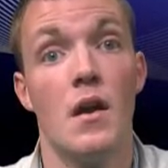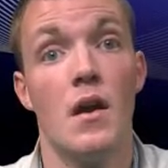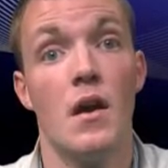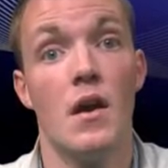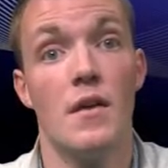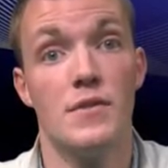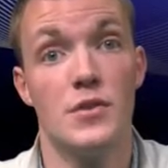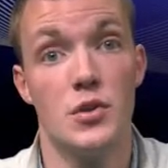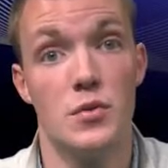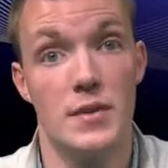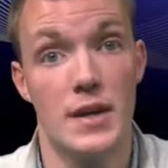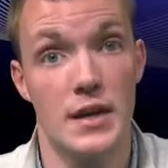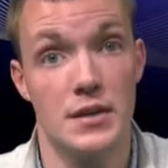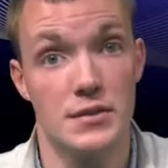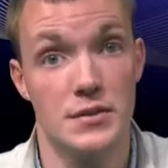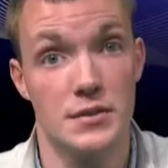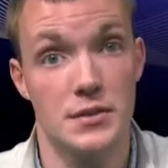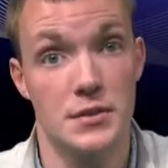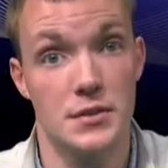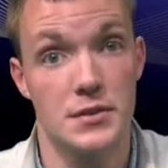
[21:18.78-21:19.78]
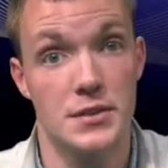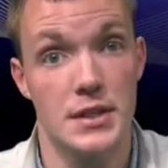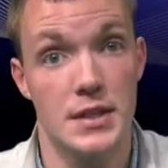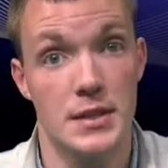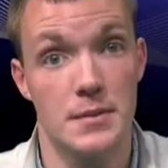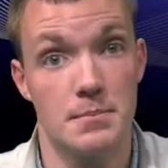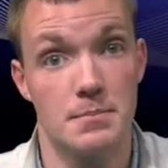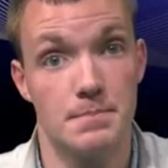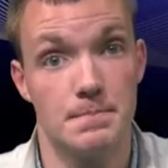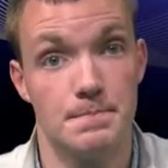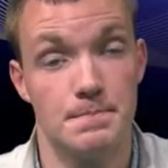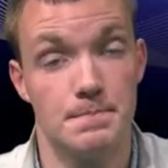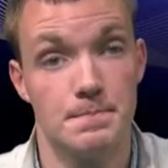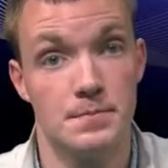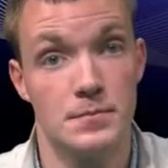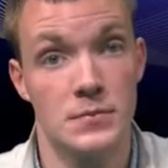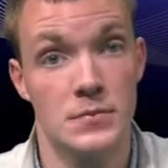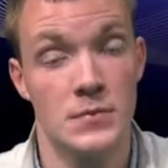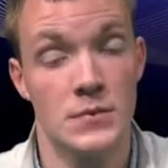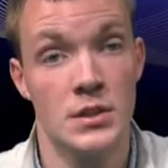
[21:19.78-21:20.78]
of 2013.
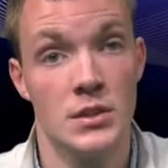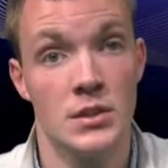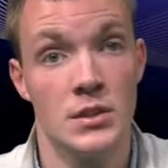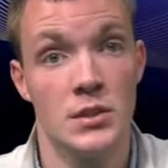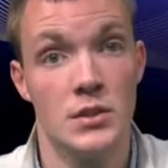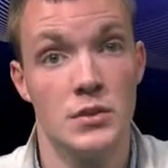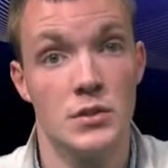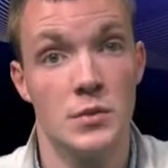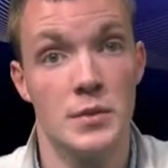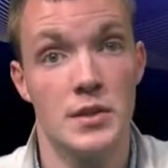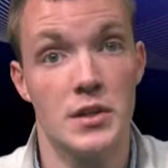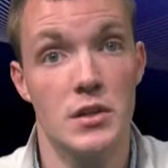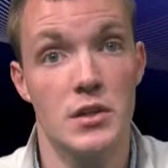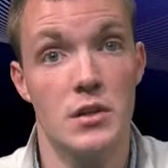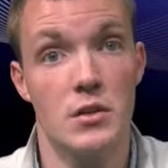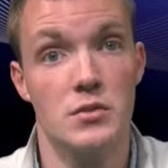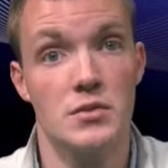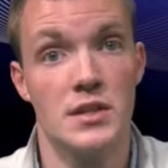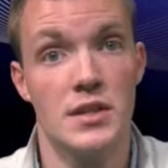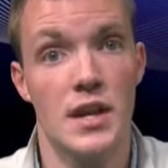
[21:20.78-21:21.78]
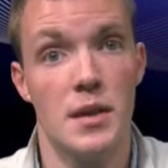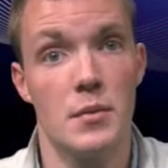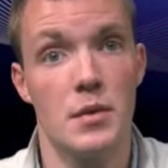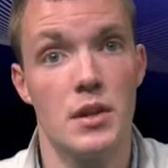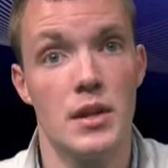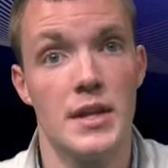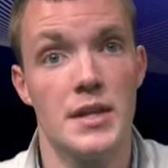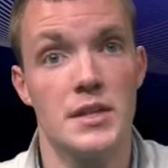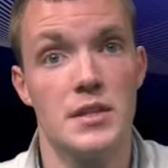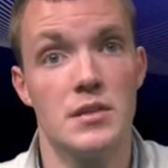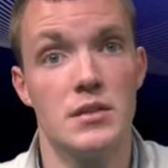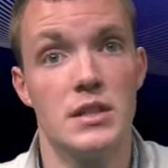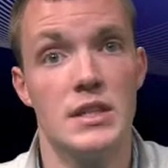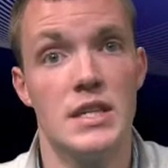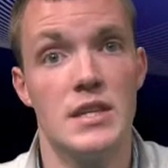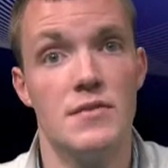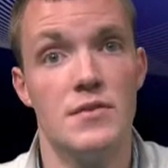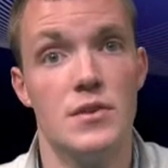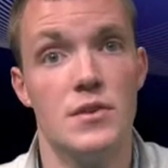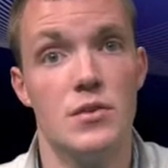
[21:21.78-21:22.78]
So in closing, I would like to
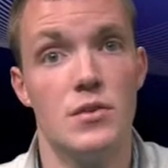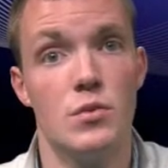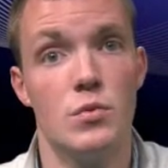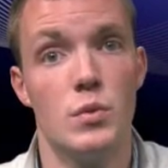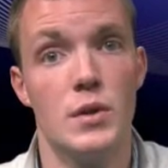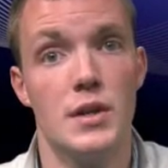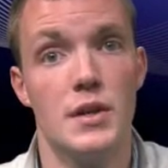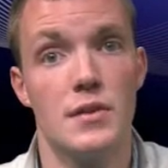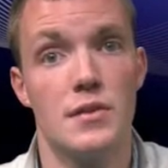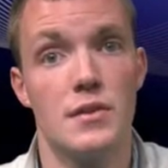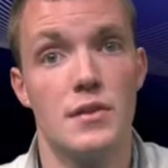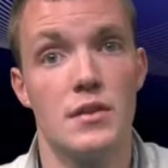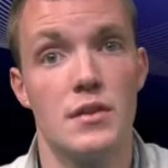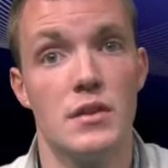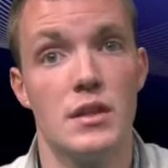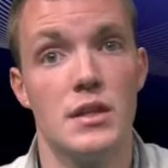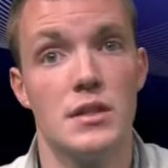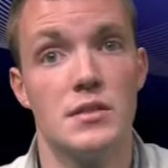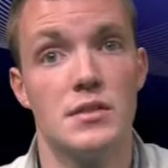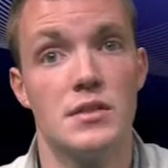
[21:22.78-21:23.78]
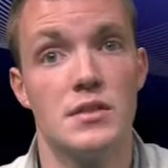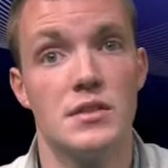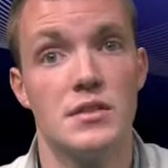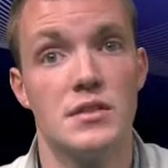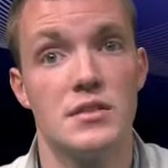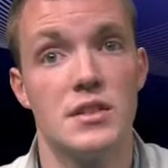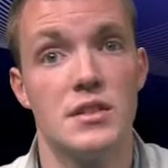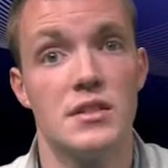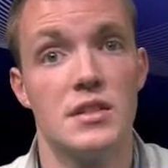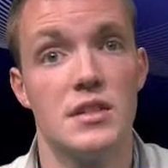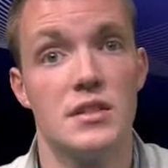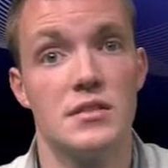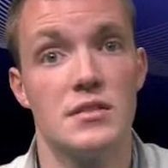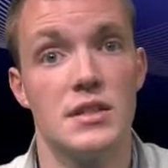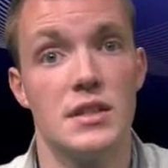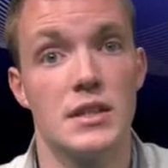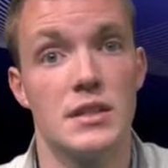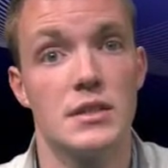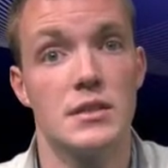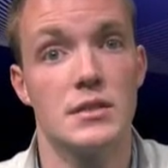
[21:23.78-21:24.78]
leave you with this
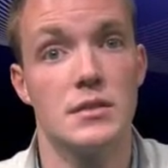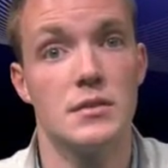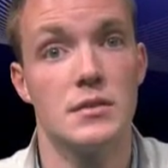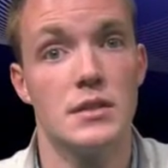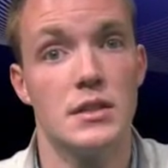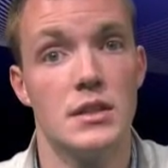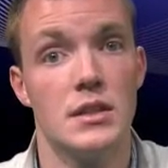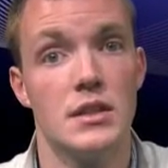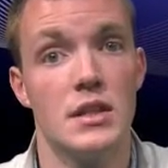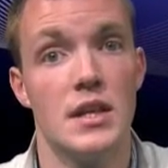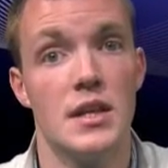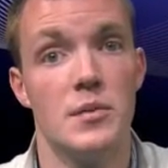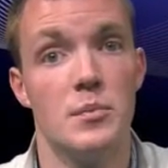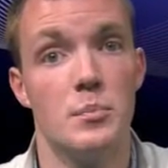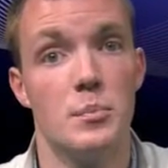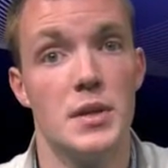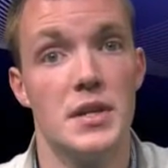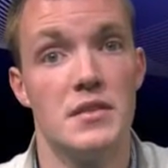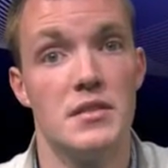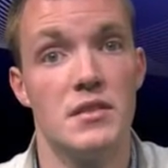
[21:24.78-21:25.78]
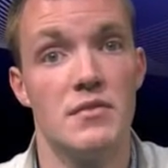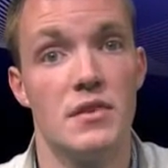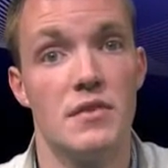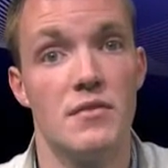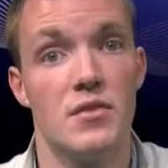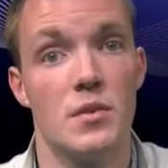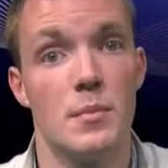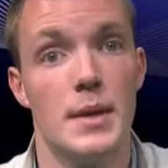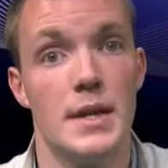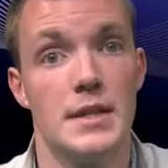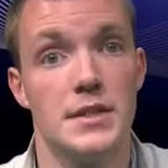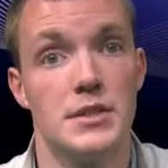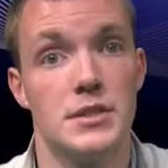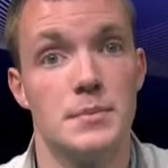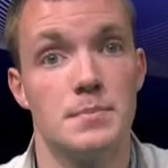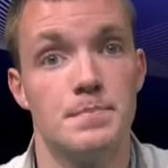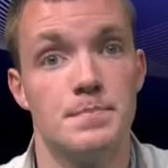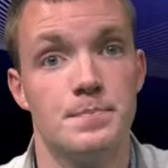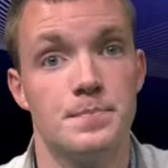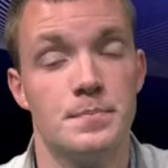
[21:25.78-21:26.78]
statistic and piece of
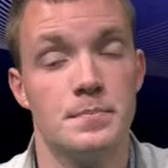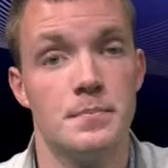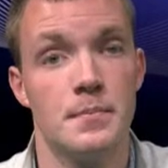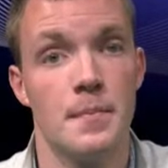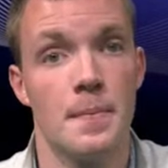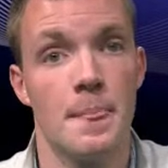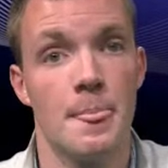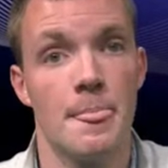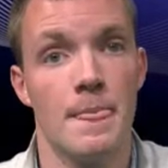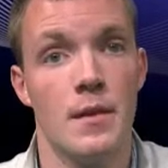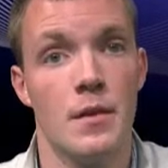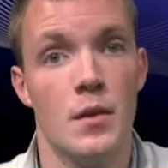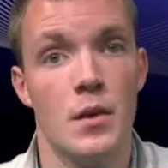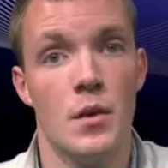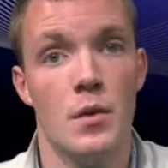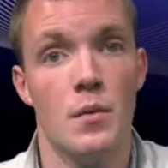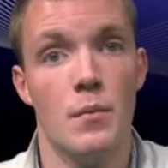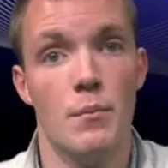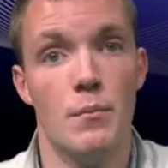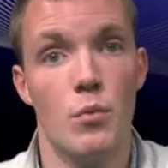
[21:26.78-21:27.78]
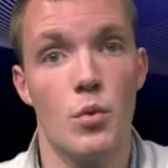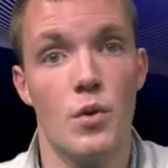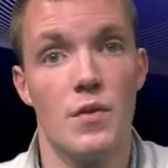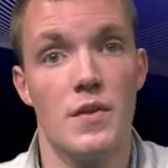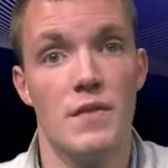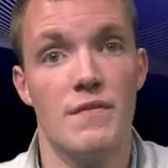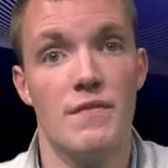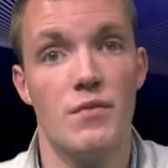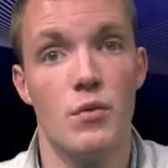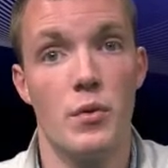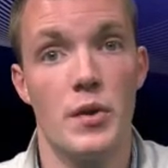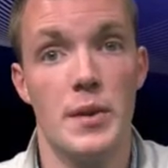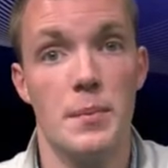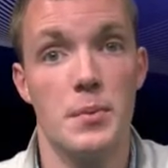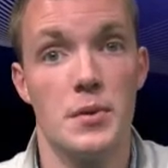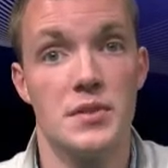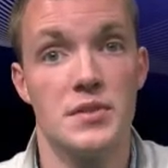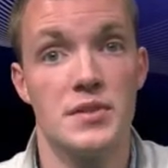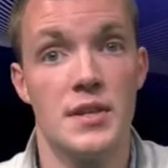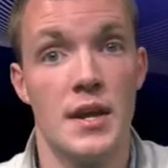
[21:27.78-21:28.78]
information. More than
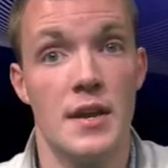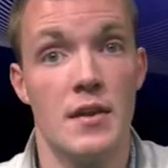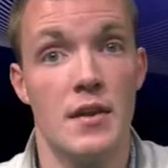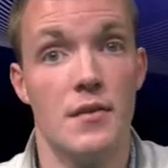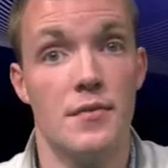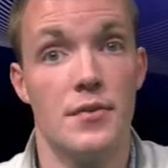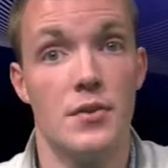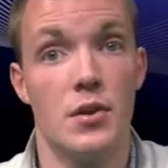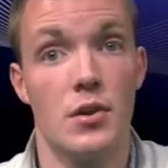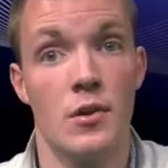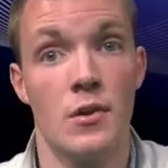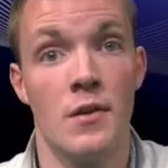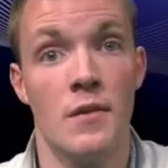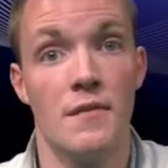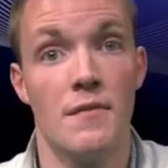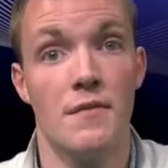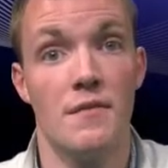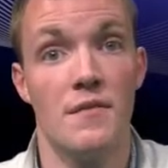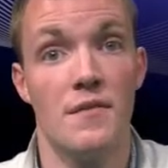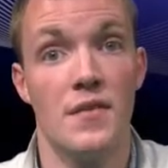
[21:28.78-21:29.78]
40% of current